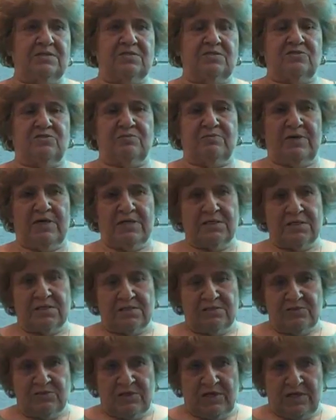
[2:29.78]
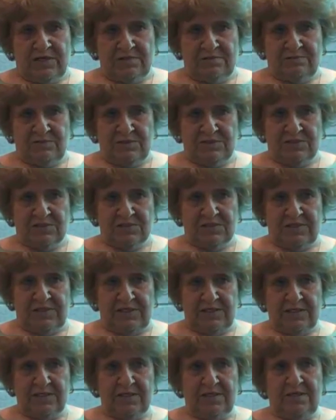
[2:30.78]
this
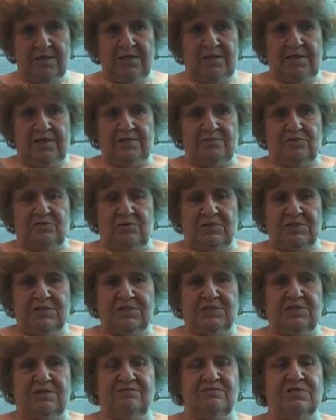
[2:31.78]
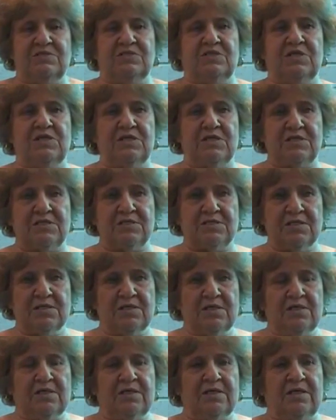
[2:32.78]
unanimously in 2017,
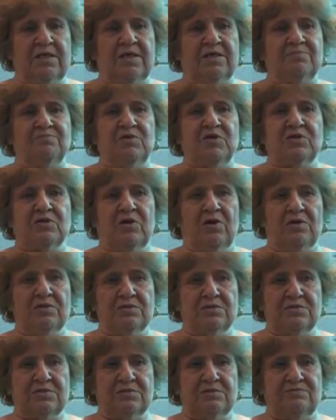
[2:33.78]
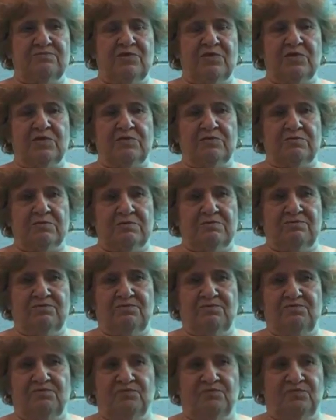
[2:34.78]
and because of their
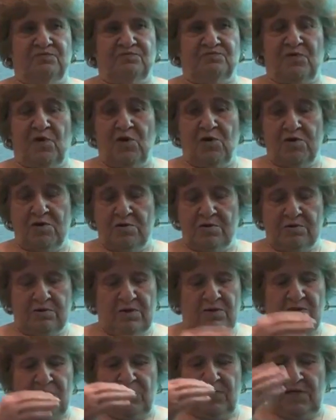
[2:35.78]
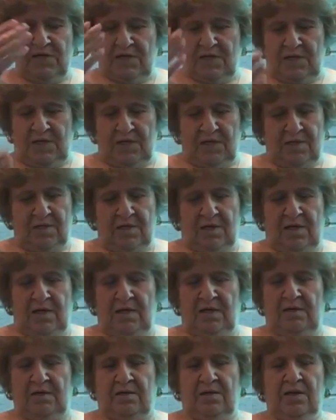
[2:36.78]
far thinking
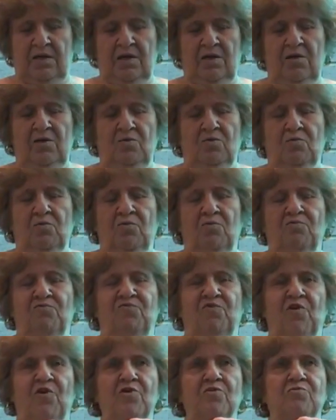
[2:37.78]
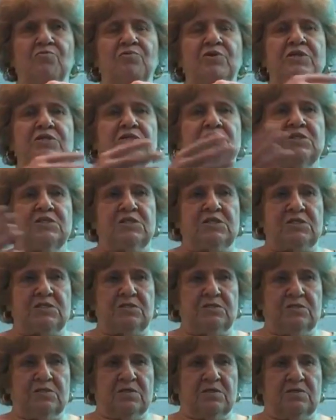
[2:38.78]
and
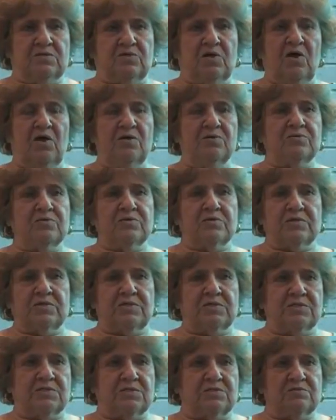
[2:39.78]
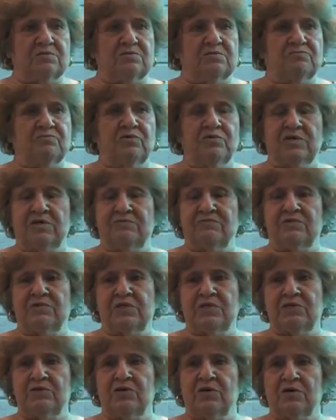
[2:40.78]
far-reaching congregates wherever
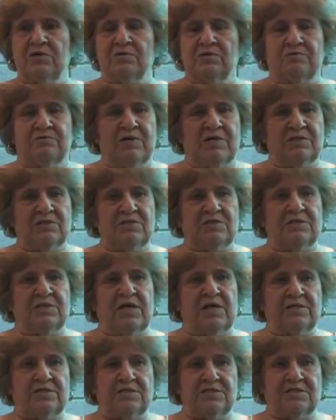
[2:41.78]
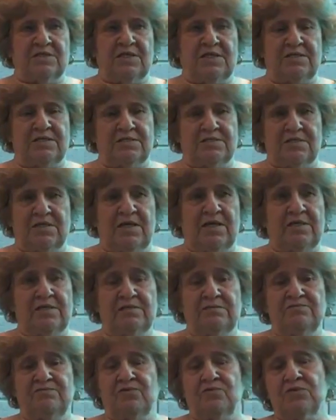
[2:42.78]
they are around the United States and
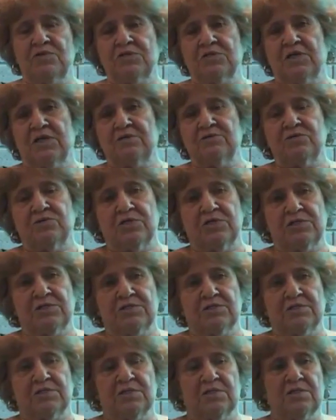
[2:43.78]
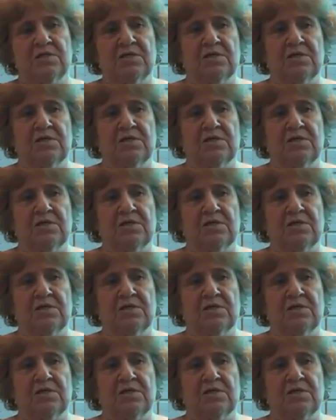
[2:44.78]
in foreign countries,